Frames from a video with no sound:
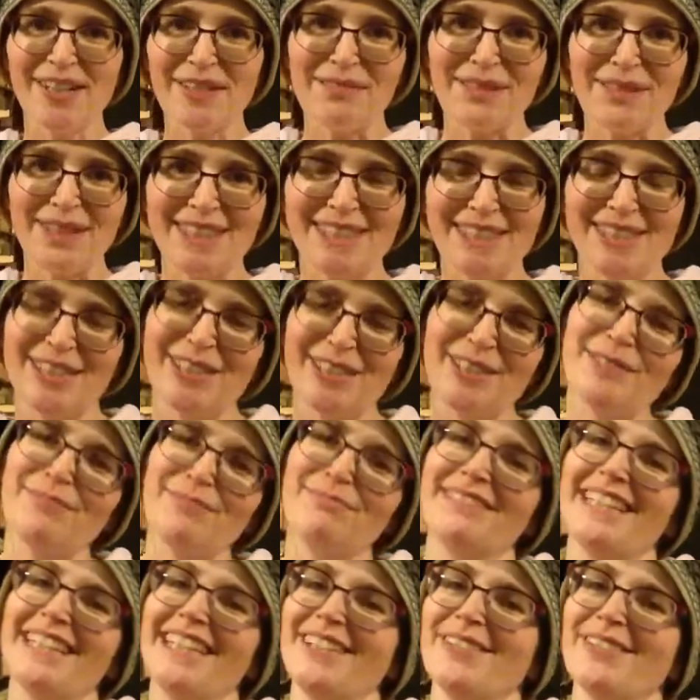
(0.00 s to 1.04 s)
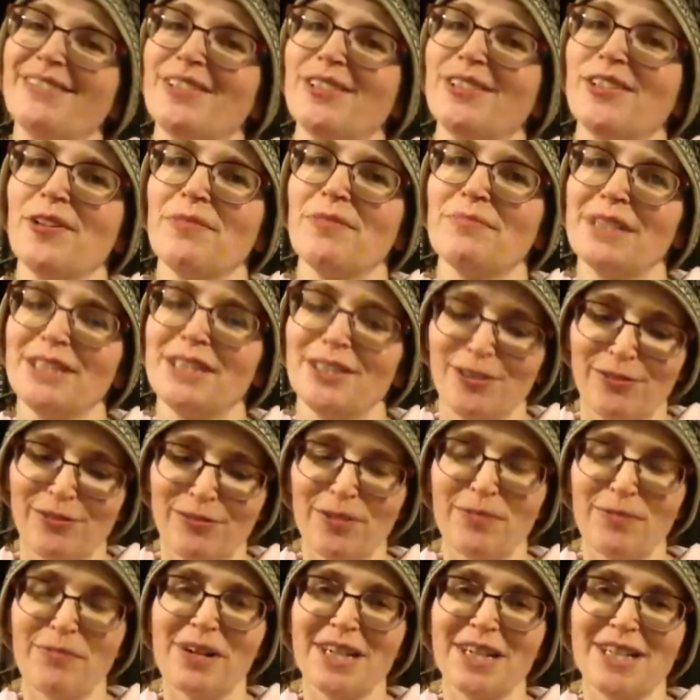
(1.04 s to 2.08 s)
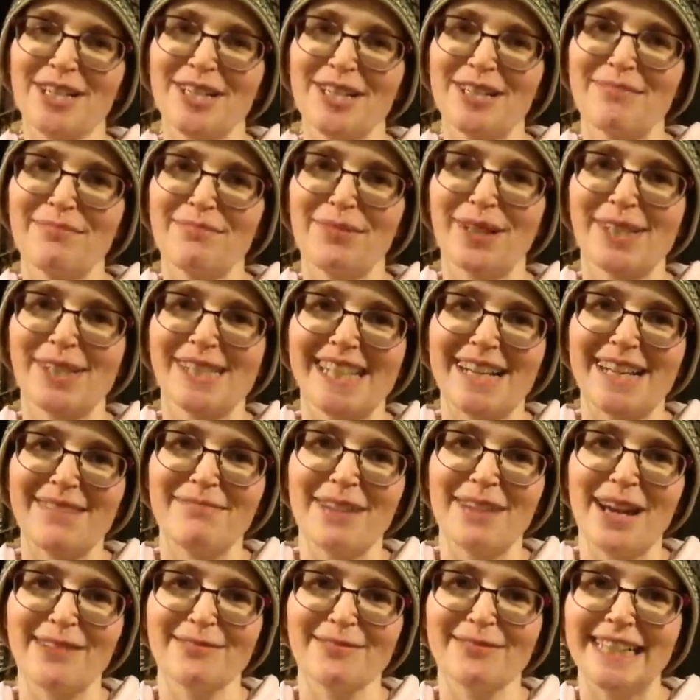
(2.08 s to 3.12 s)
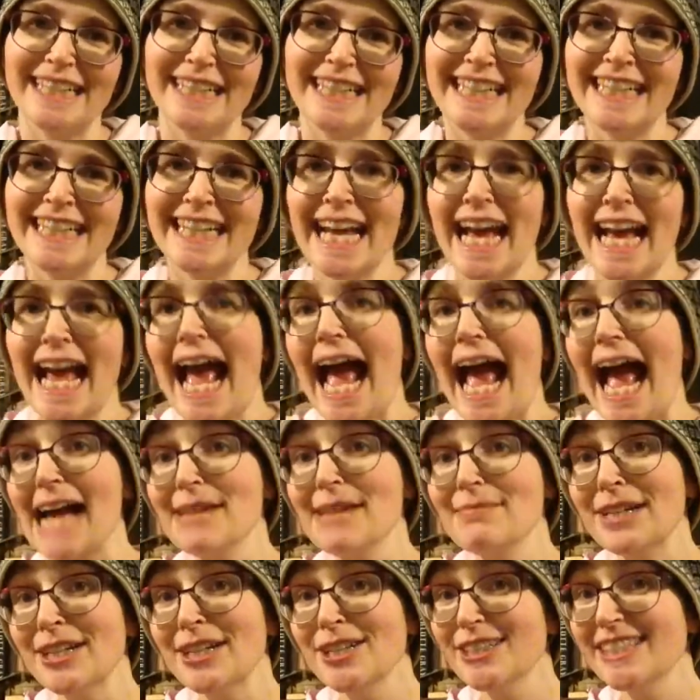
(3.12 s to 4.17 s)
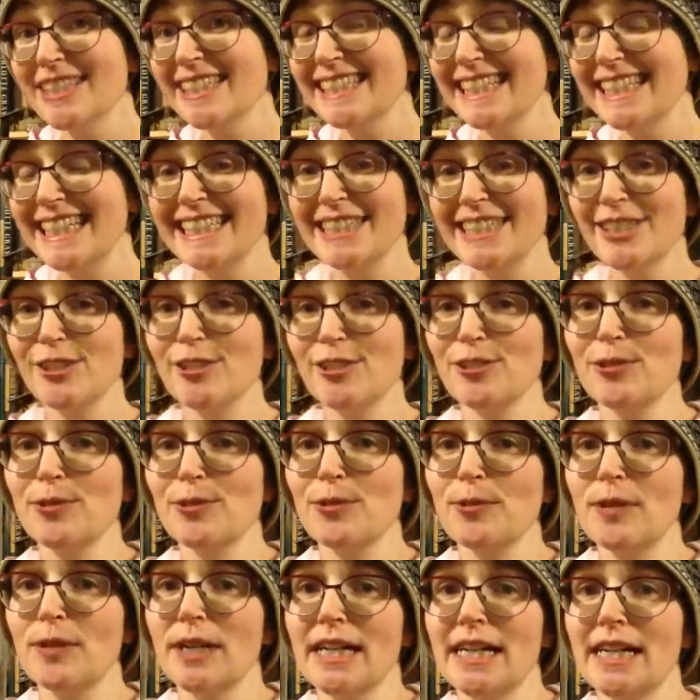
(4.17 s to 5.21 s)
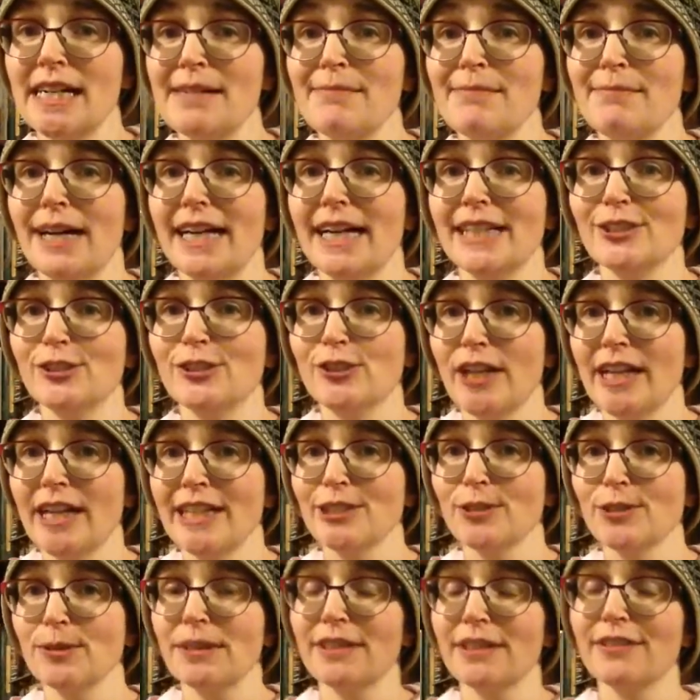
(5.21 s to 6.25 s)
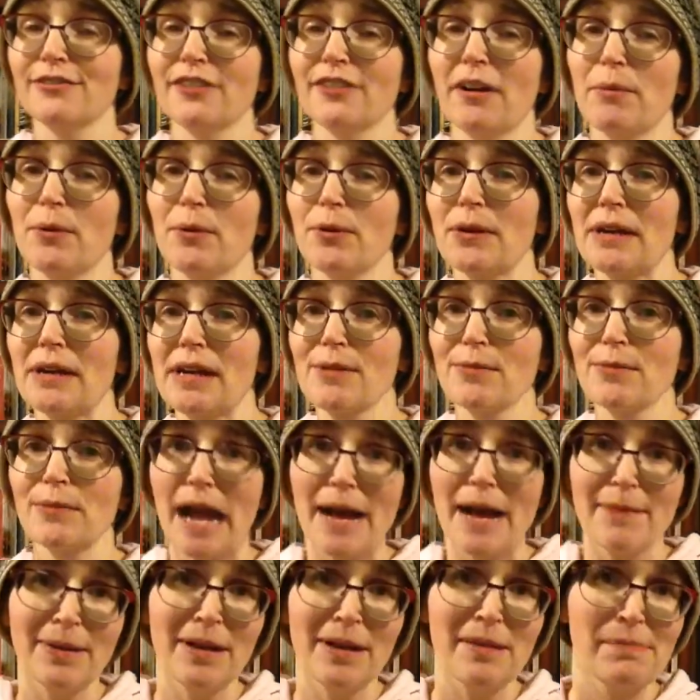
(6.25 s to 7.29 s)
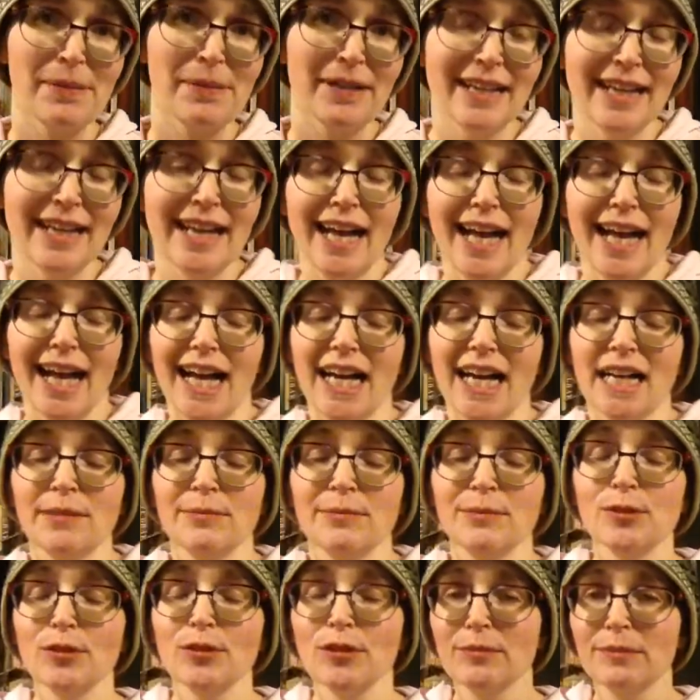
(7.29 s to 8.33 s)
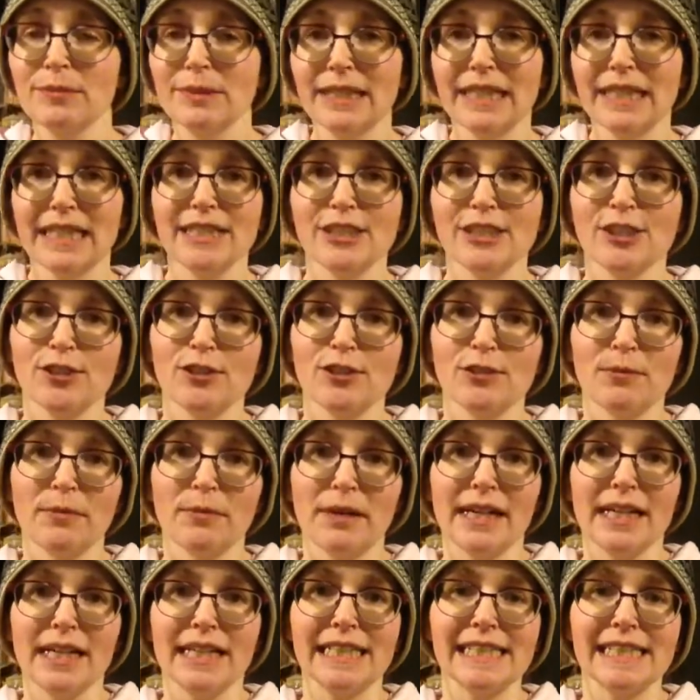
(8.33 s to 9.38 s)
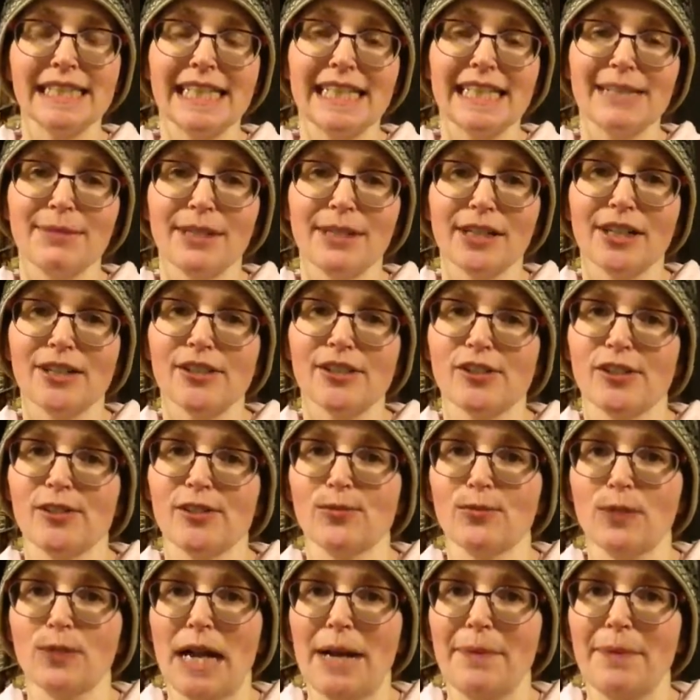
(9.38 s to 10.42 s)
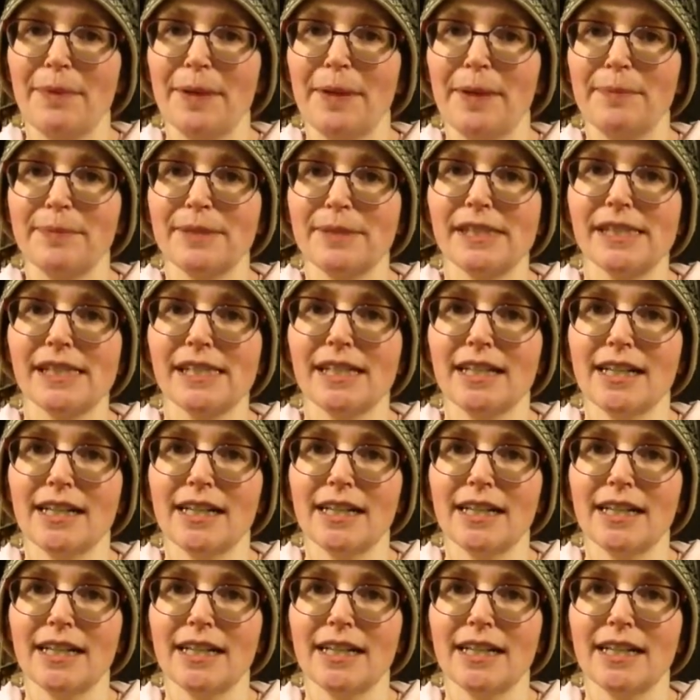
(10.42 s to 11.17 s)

BookTube. Thank you so much for watching Books I'm Not Reading. I'm here today to do a January-February wrap-up. Normally I do my TBRs and wrap-ups